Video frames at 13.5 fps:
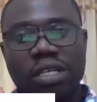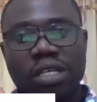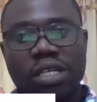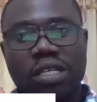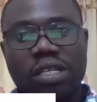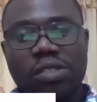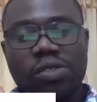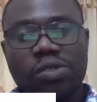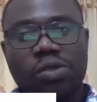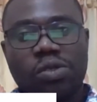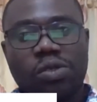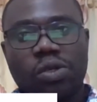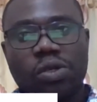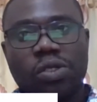
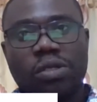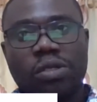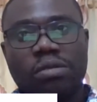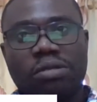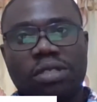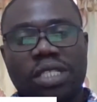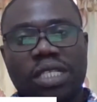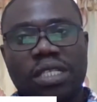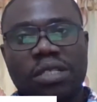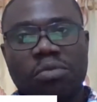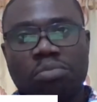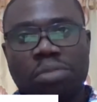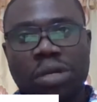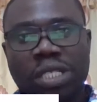So the
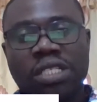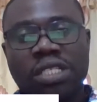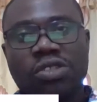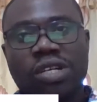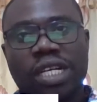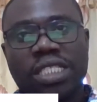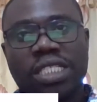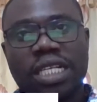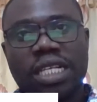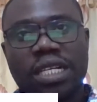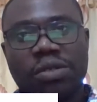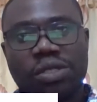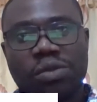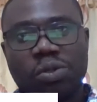basic structure that
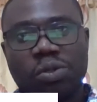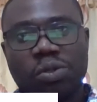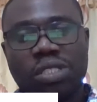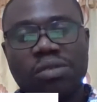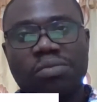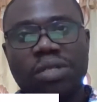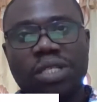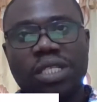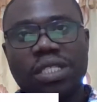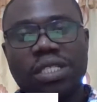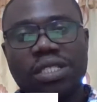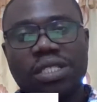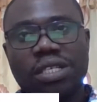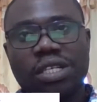was put in
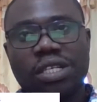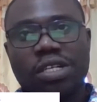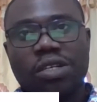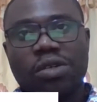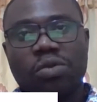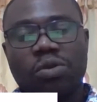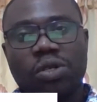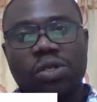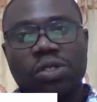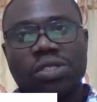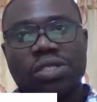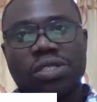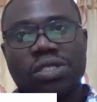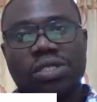place
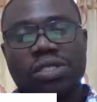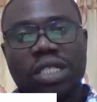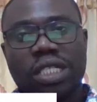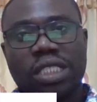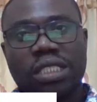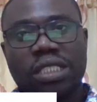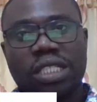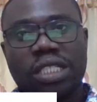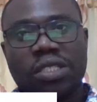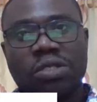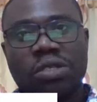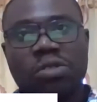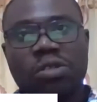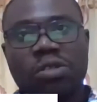was a
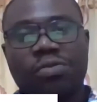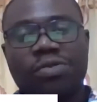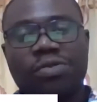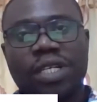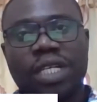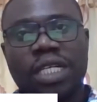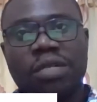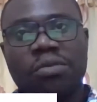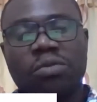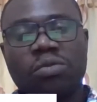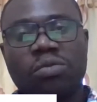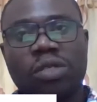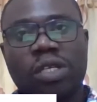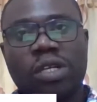sort of a
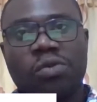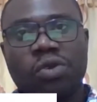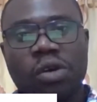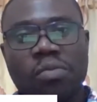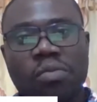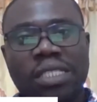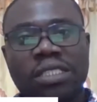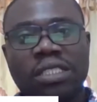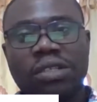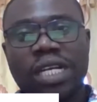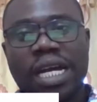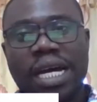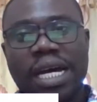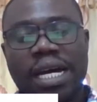raw
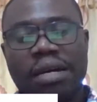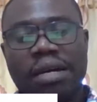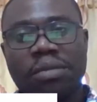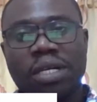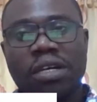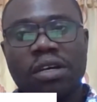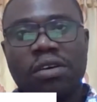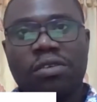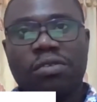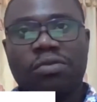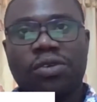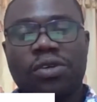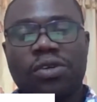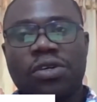material hub
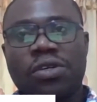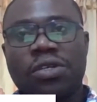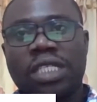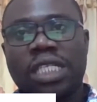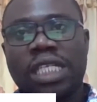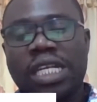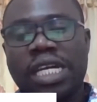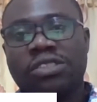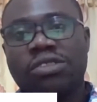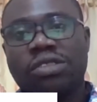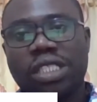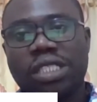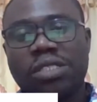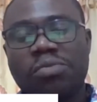for
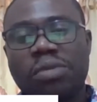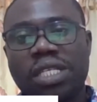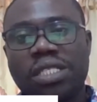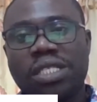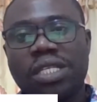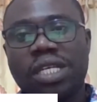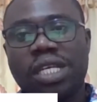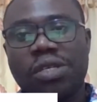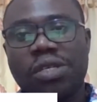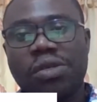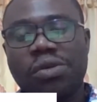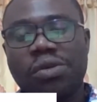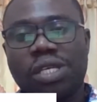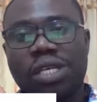industries based in the
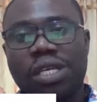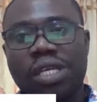UK